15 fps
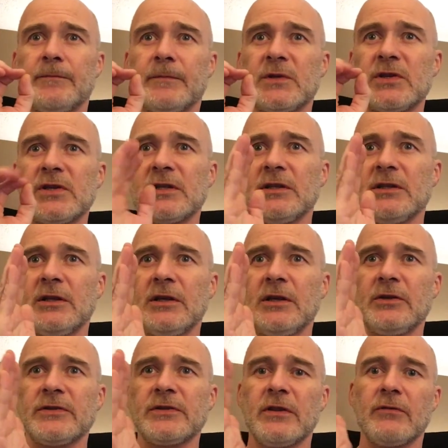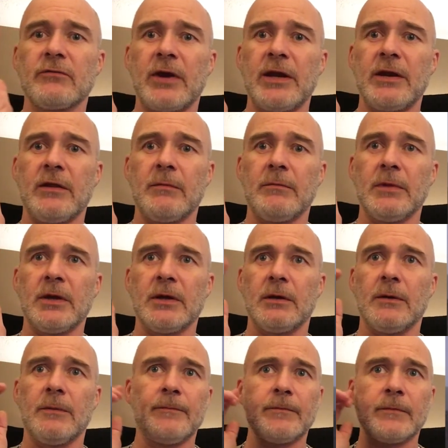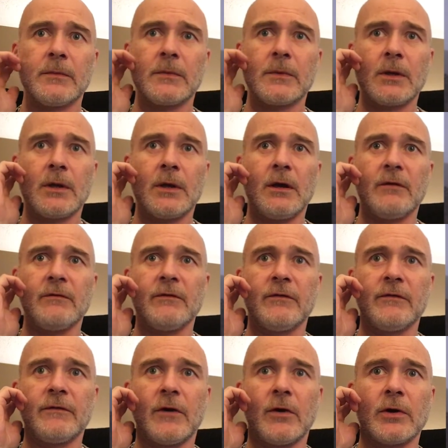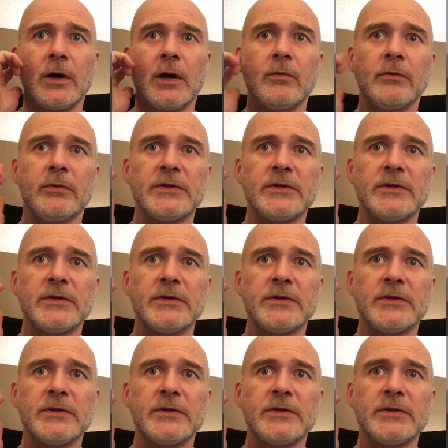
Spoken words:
just a little to the right of the middle of the photo.